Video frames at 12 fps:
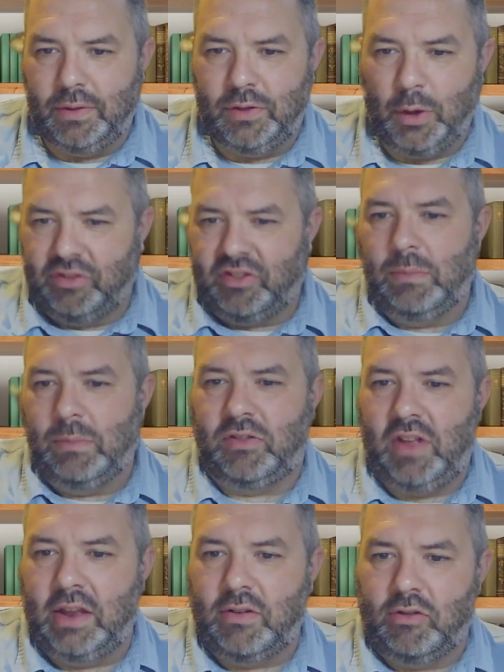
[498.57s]
those same
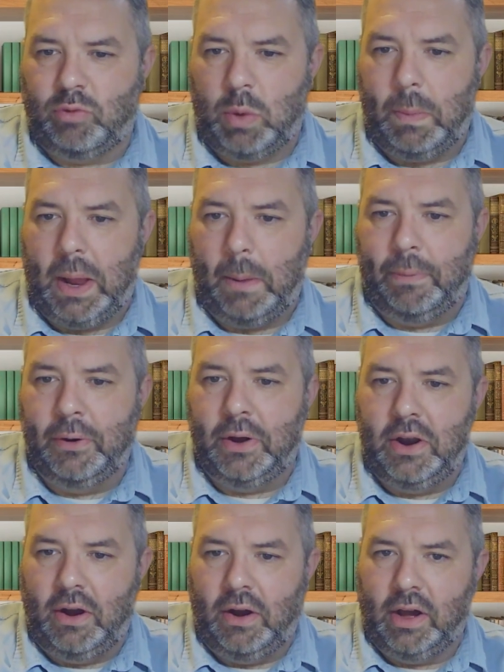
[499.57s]
standards were being put
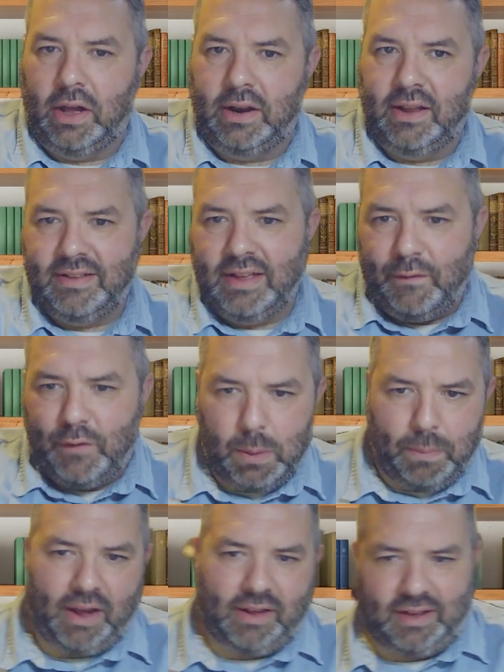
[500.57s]
on seafood
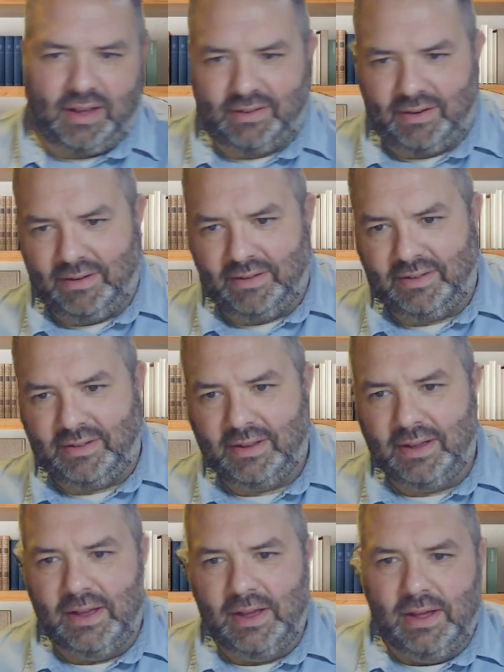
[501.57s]
processors
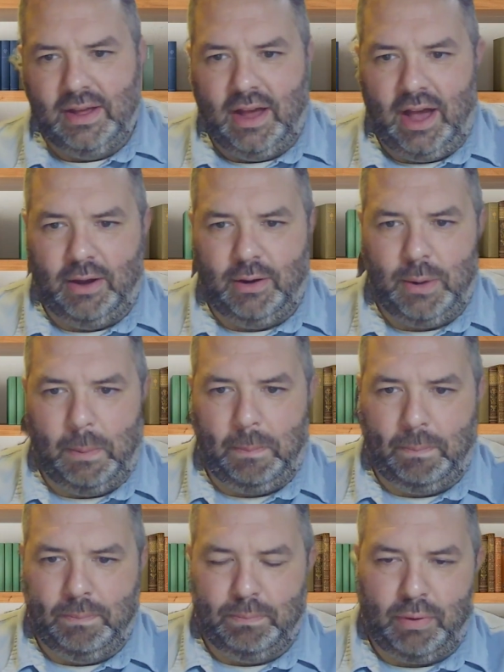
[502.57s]
who
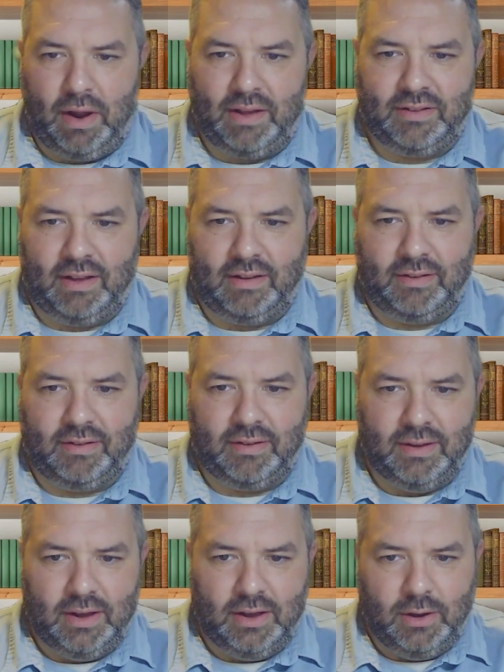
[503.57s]
process
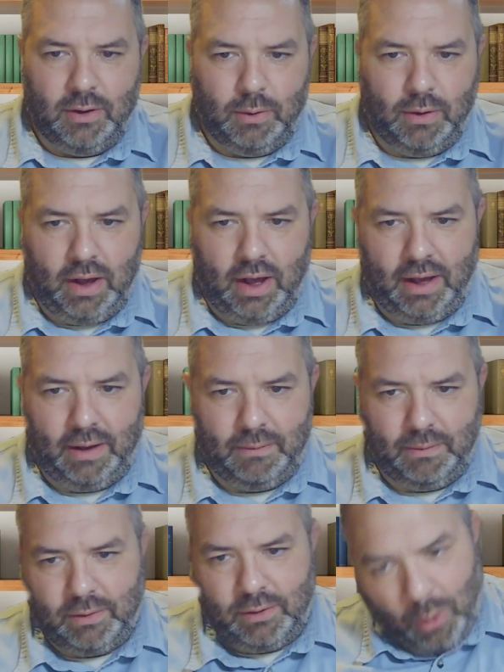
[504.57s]

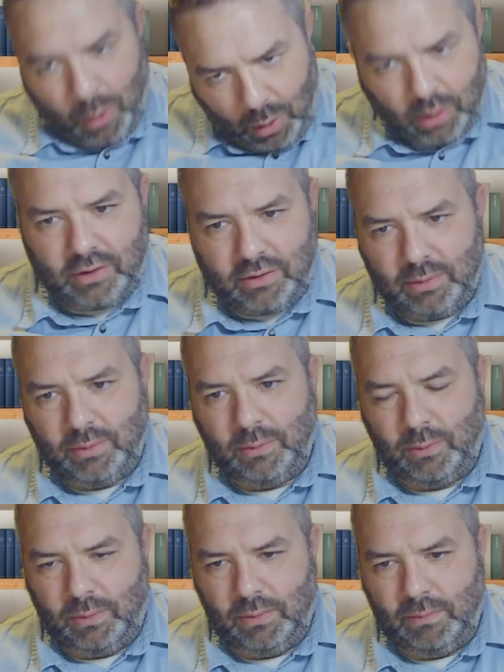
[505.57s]

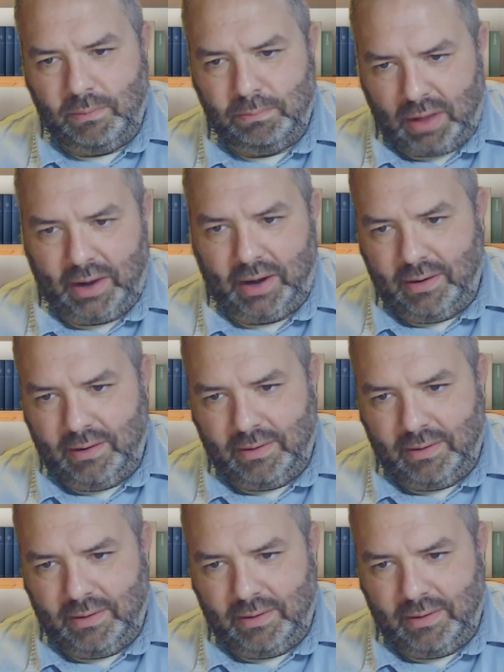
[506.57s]
cold-blooded